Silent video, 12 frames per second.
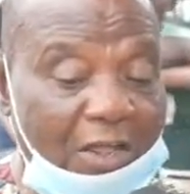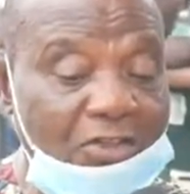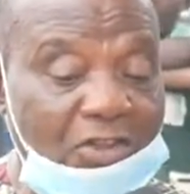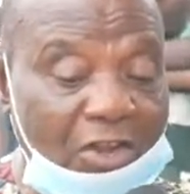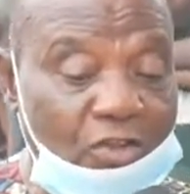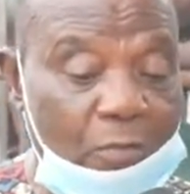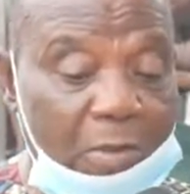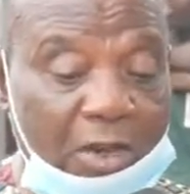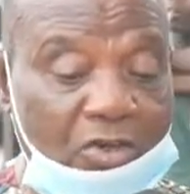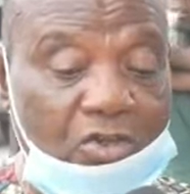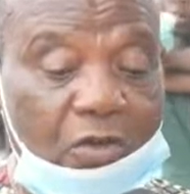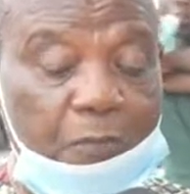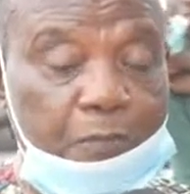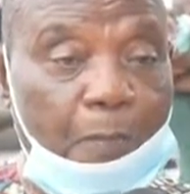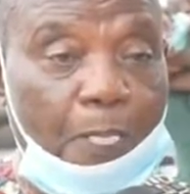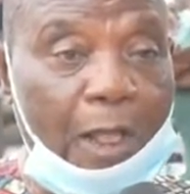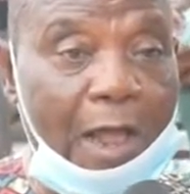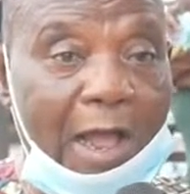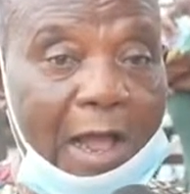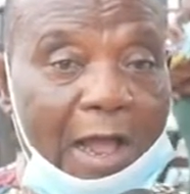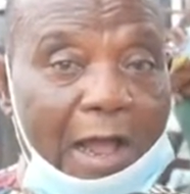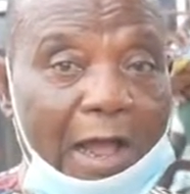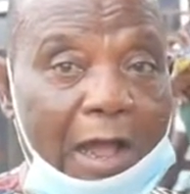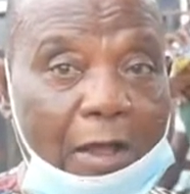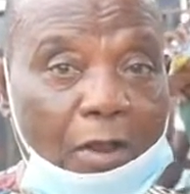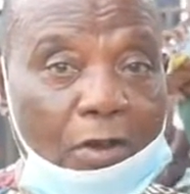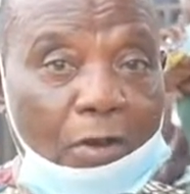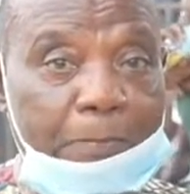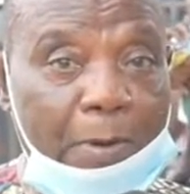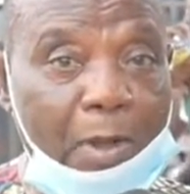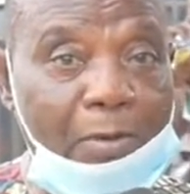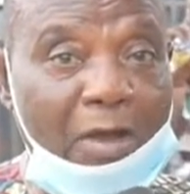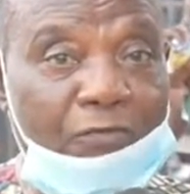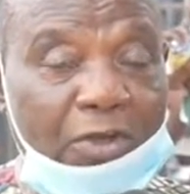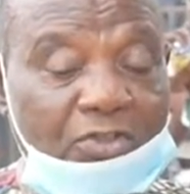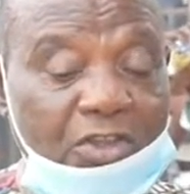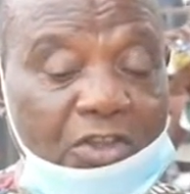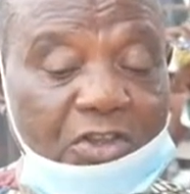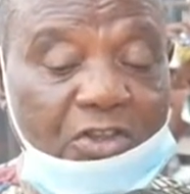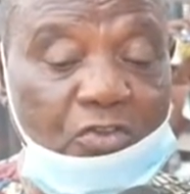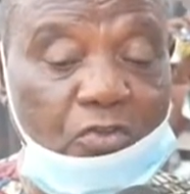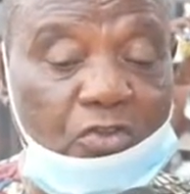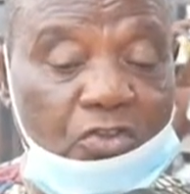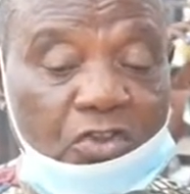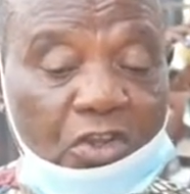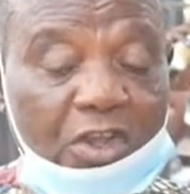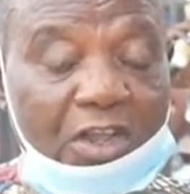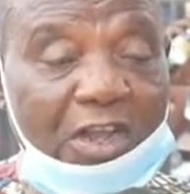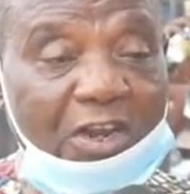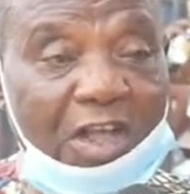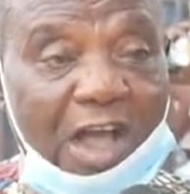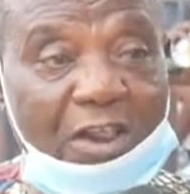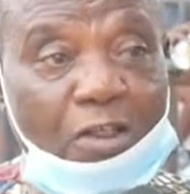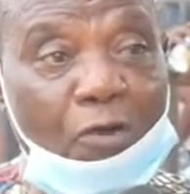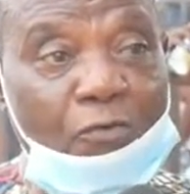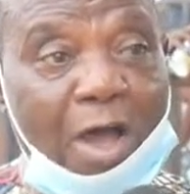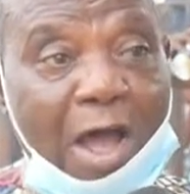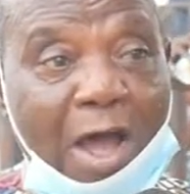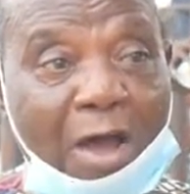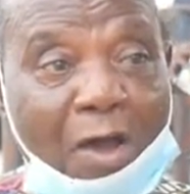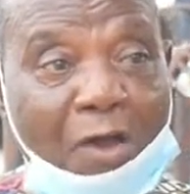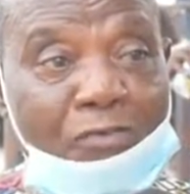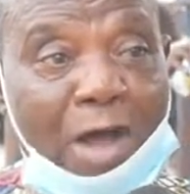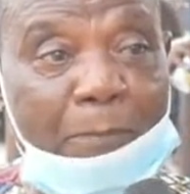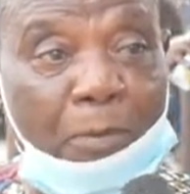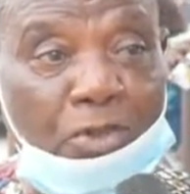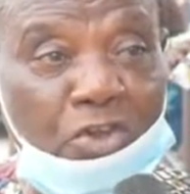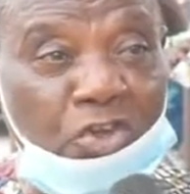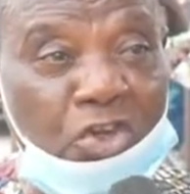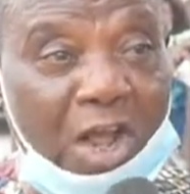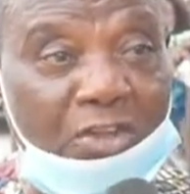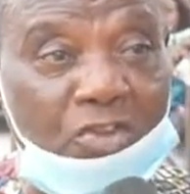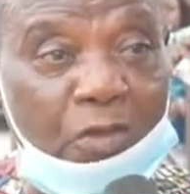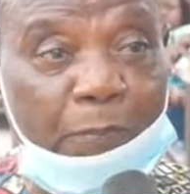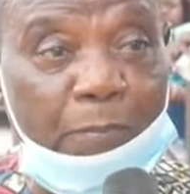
settlement. The problem we are facing is in the hands of our politicians.